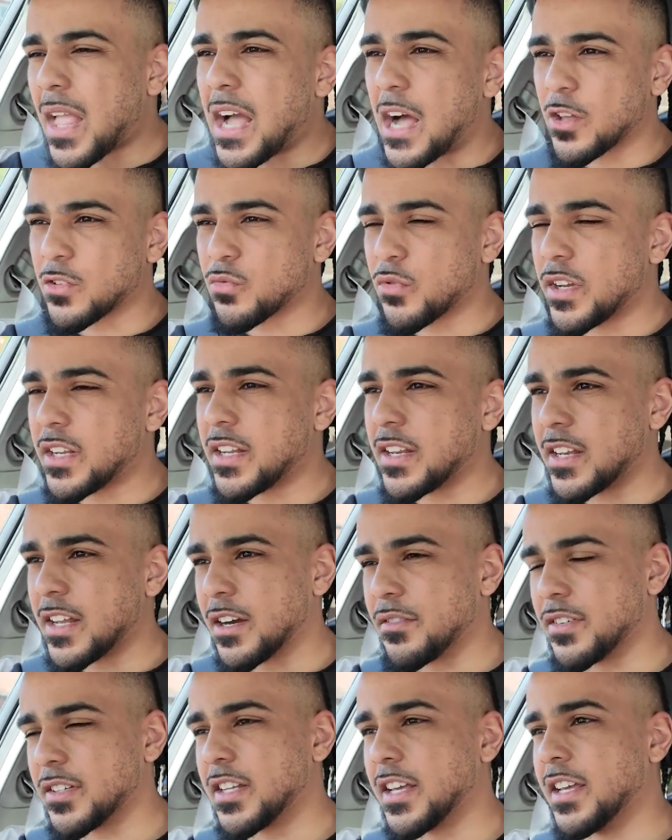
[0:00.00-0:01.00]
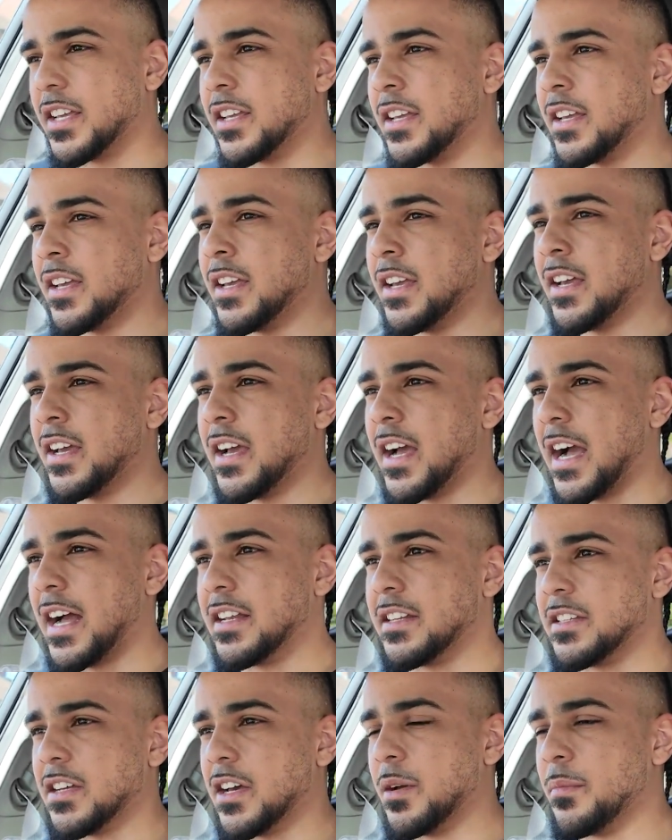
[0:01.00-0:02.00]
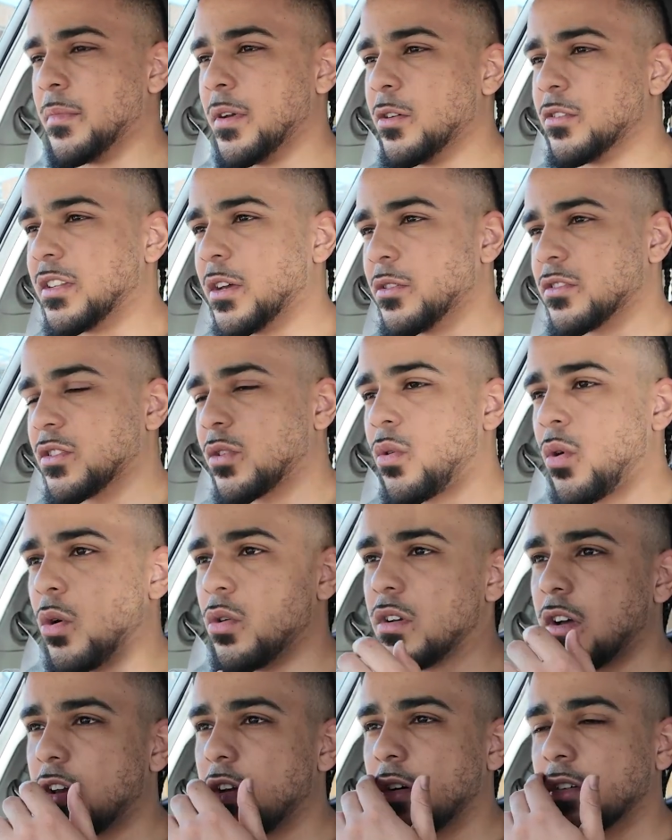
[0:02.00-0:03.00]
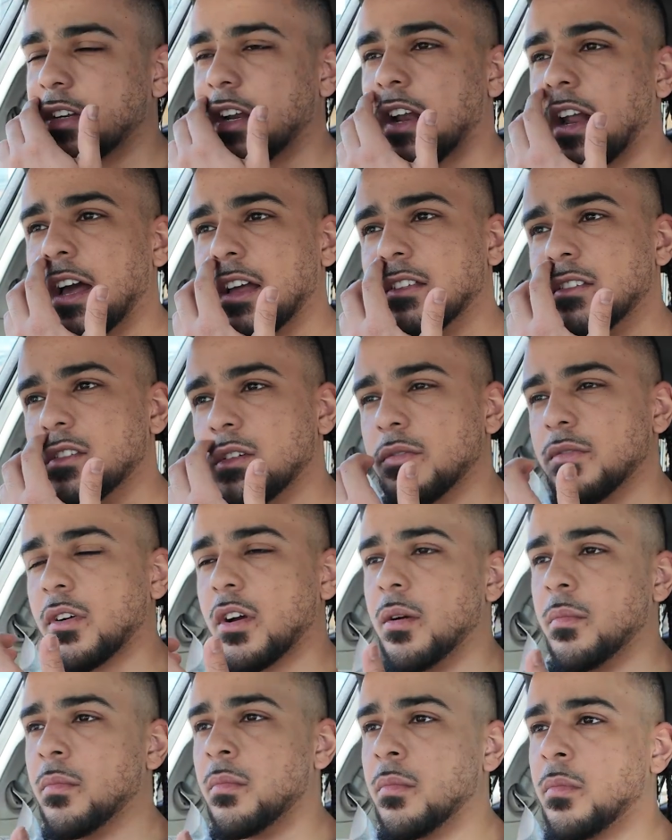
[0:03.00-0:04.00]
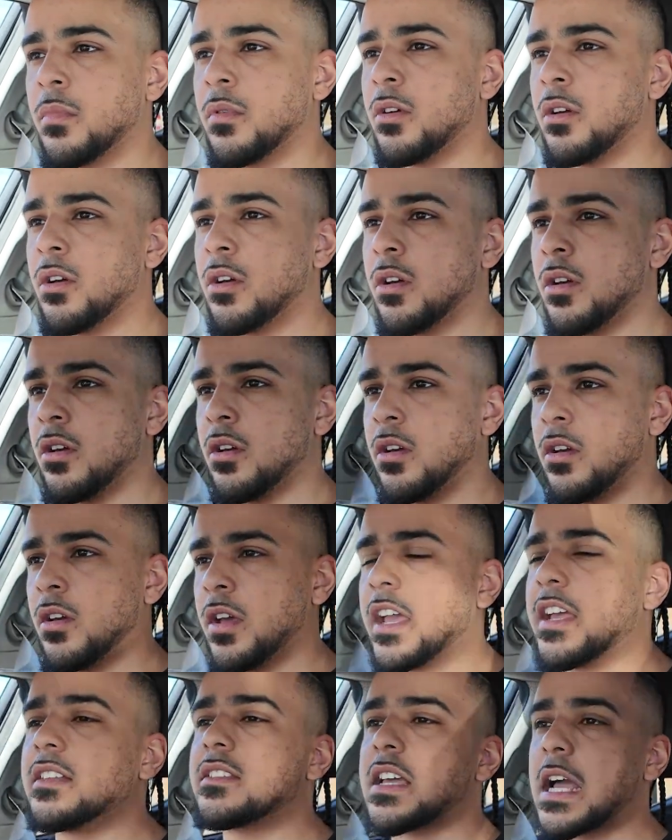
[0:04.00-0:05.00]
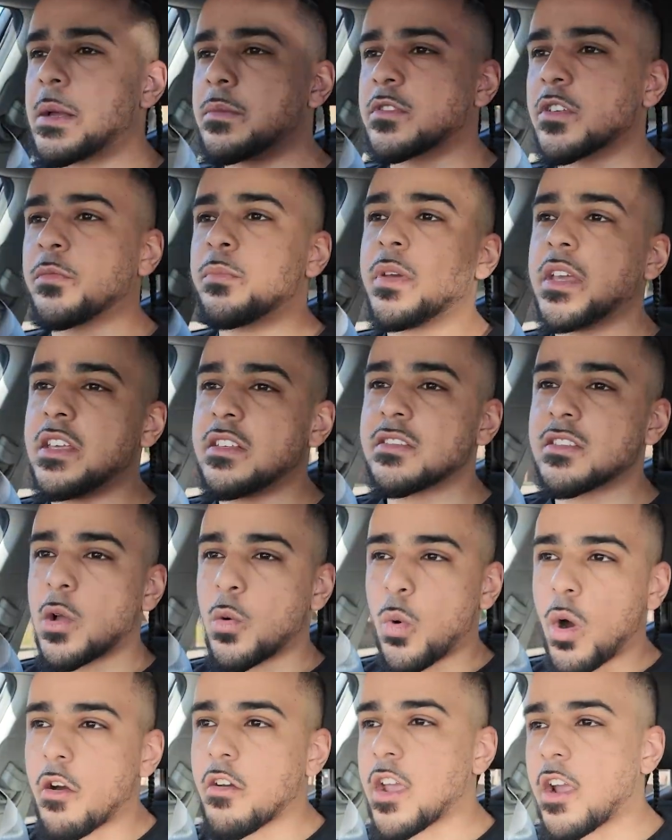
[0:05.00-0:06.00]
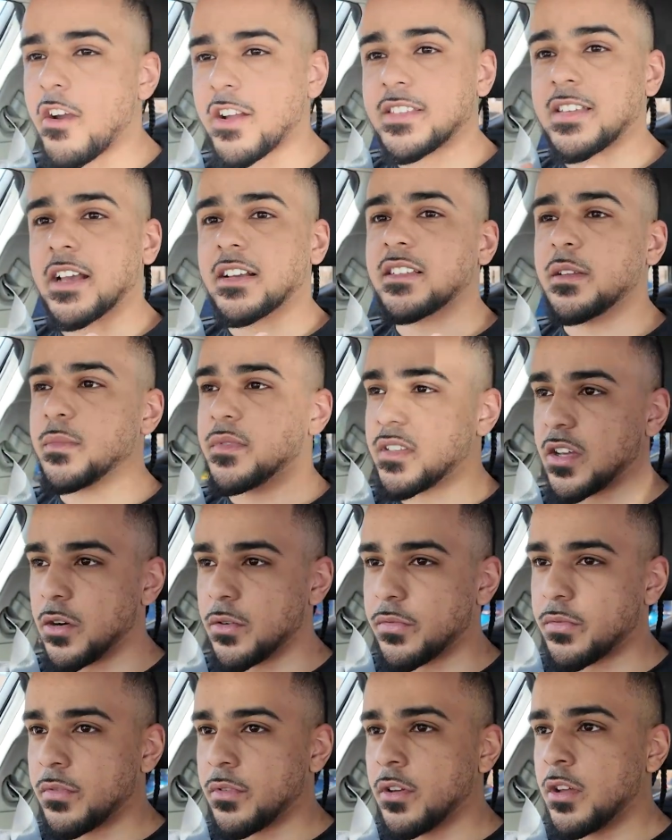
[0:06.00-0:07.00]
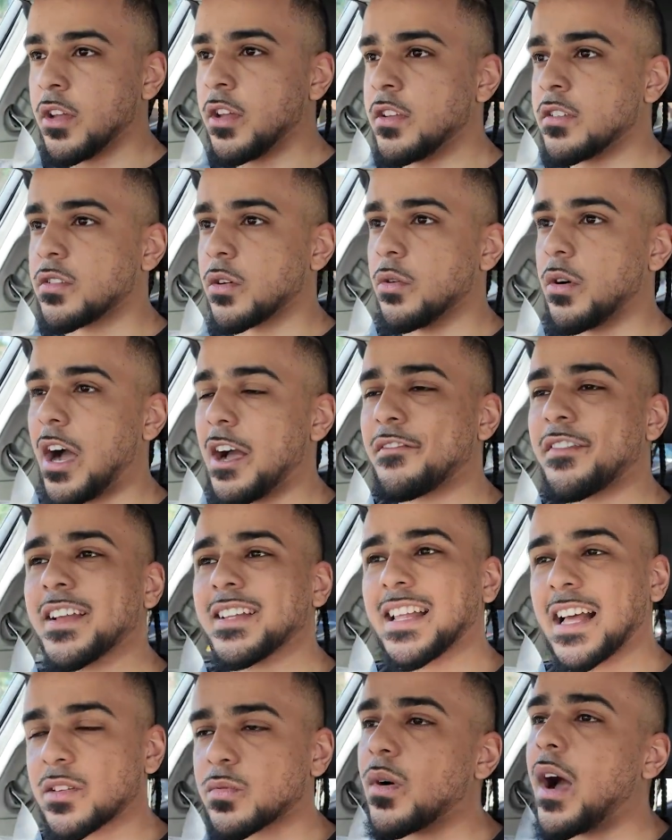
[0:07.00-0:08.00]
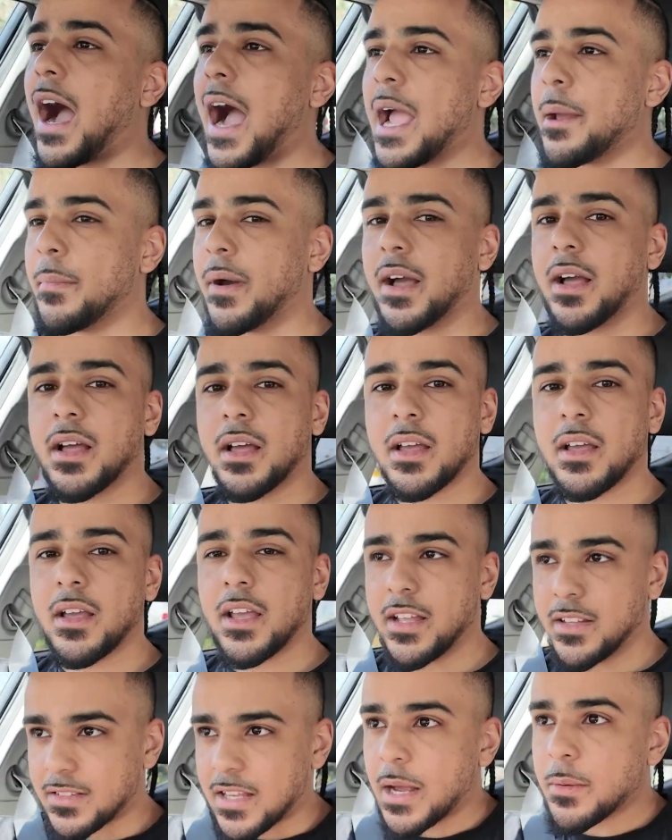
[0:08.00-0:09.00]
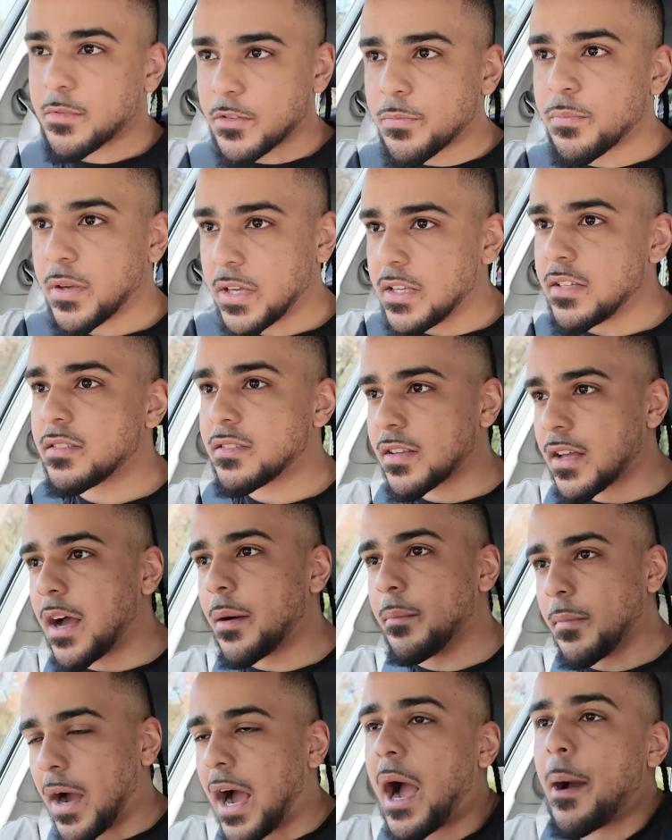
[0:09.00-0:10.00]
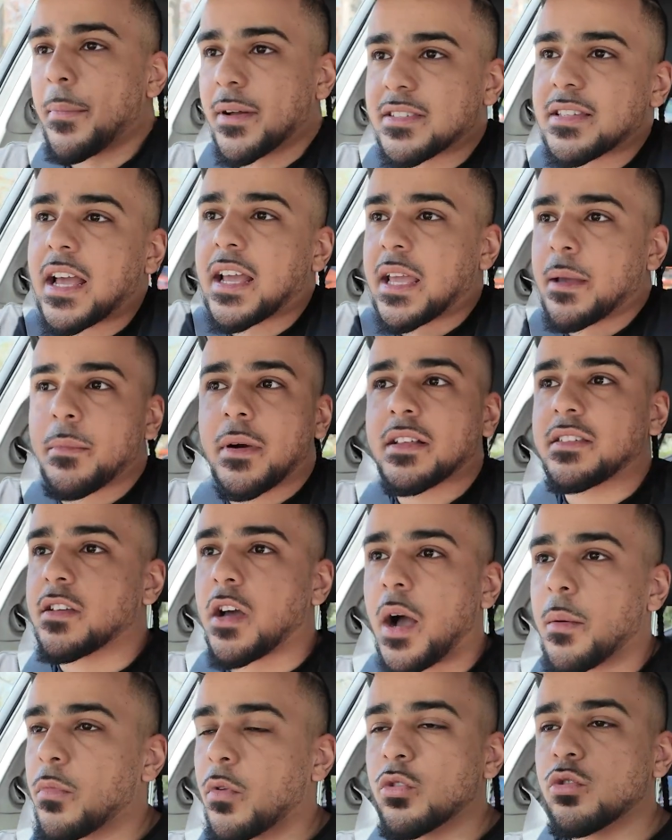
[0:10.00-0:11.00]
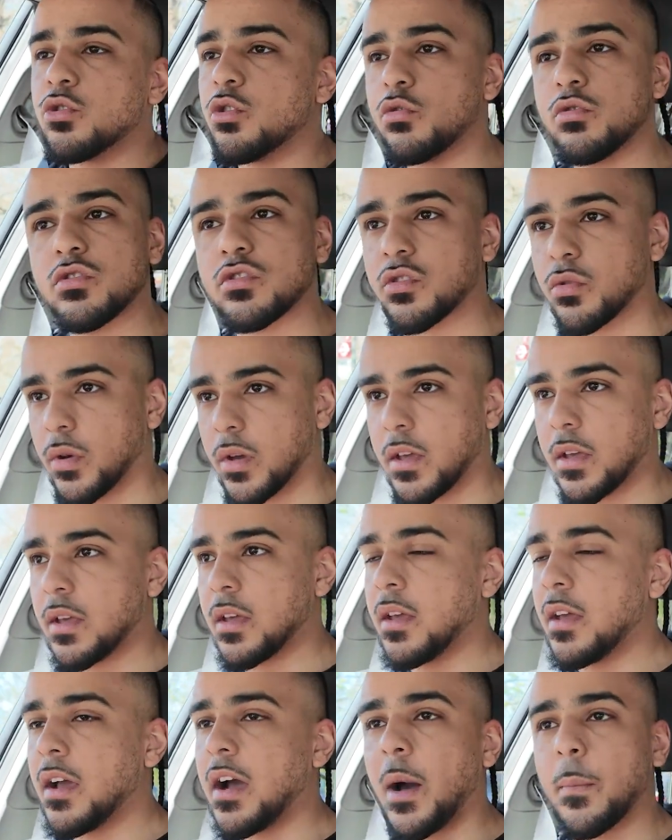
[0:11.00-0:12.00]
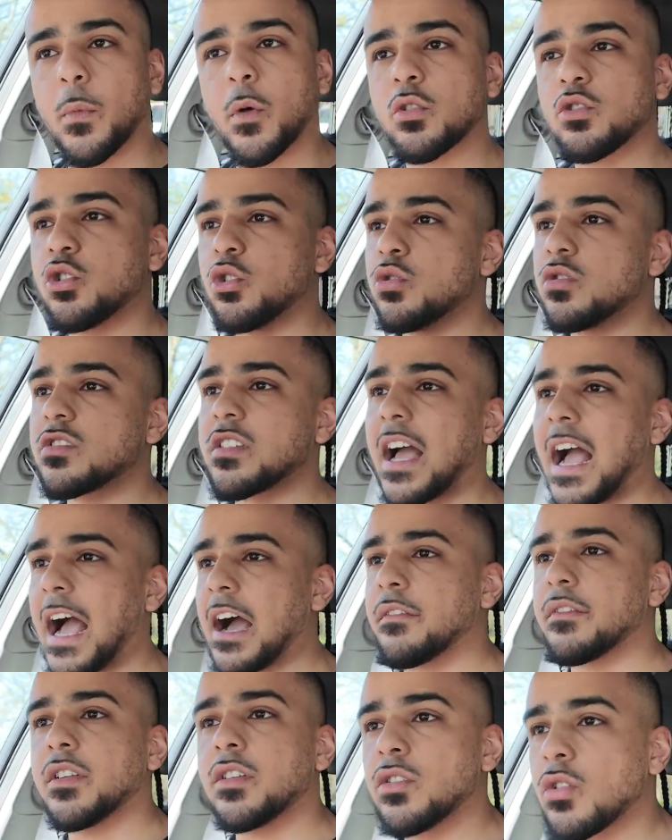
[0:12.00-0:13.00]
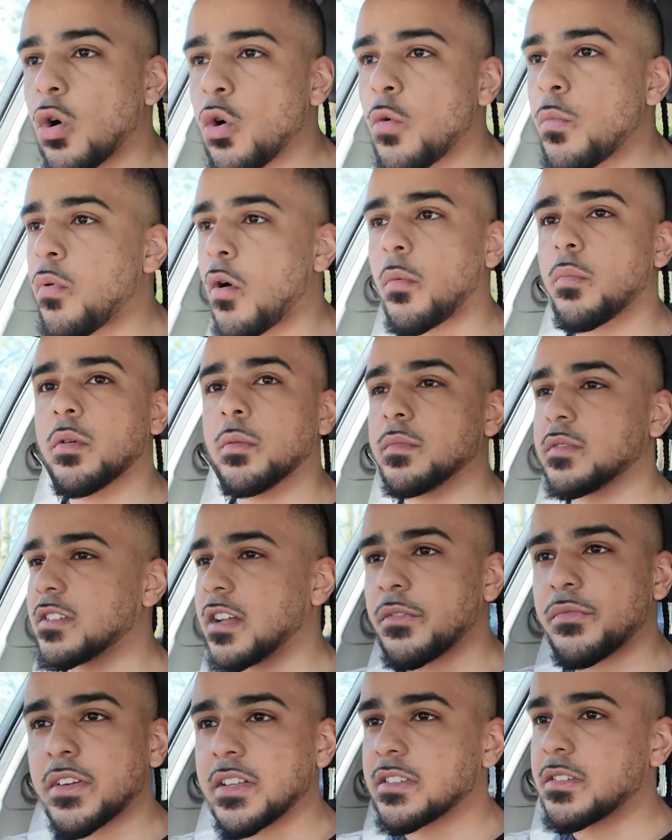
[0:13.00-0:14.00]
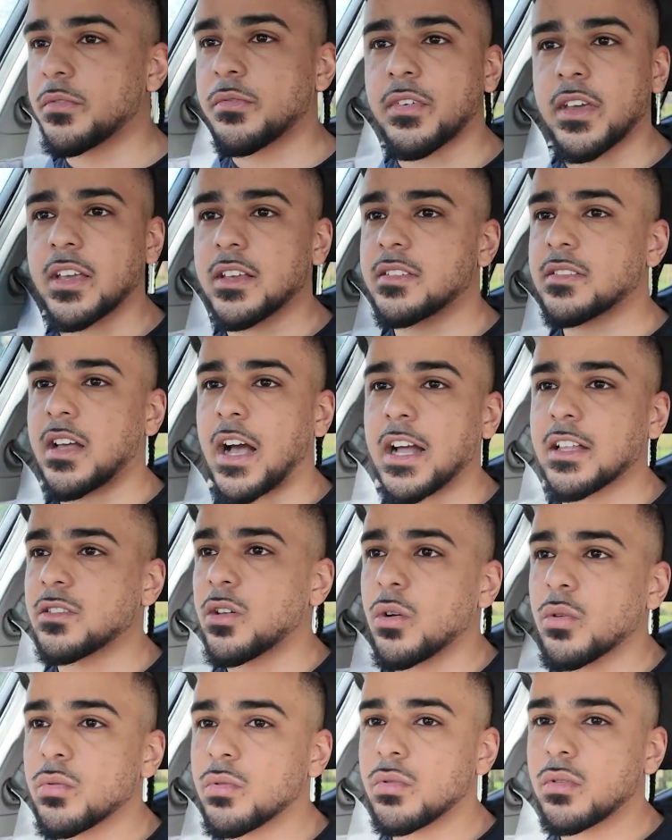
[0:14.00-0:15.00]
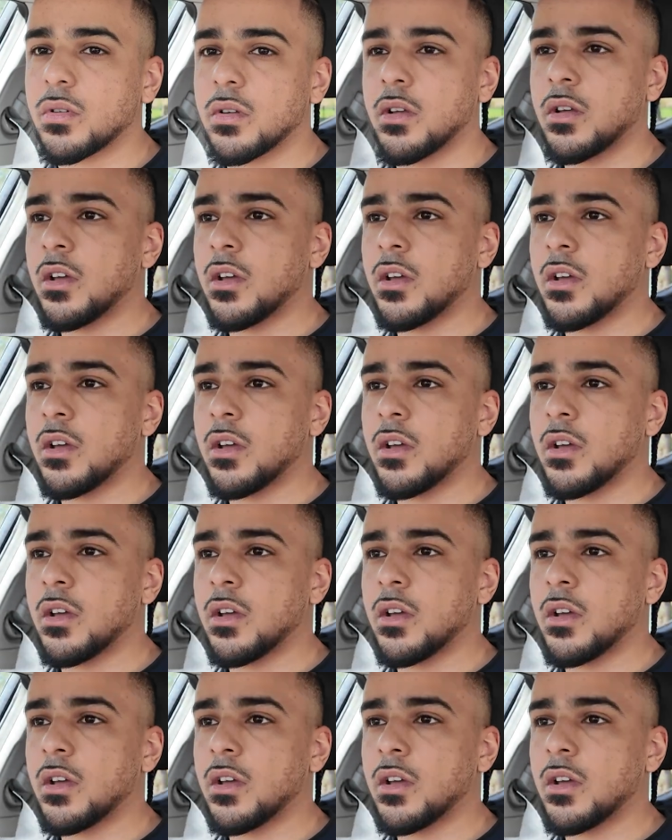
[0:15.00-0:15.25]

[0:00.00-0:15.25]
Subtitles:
was reading the other day, and there was a quote along the lines of in times of peace the warrior attacks himself. So I think that's where I'm at. In times of peace, I'm attacking myself. I'm not used to it. I'm not used to having no problems, nothing to fix. I don't